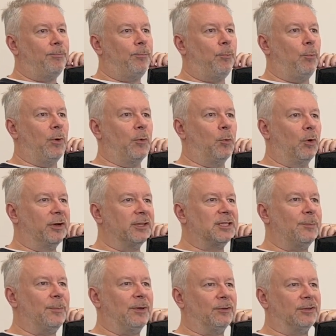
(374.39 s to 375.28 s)
We wanted
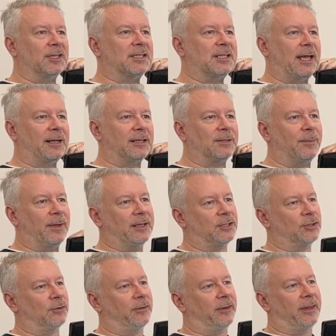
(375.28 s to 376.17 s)
to build the tech to make
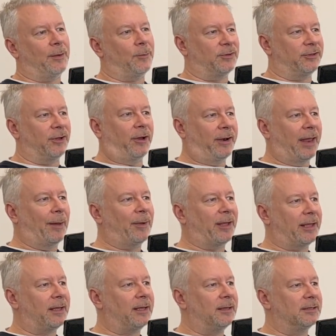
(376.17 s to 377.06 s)
sure that they were
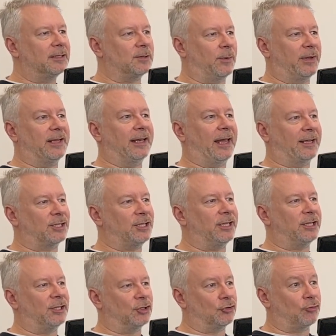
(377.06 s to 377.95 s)
dynamic so we can actually
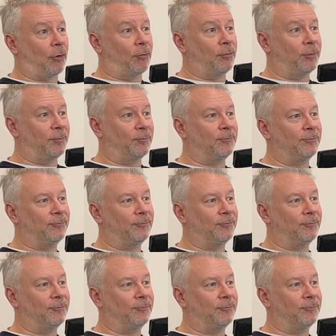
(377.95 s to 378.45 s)
control them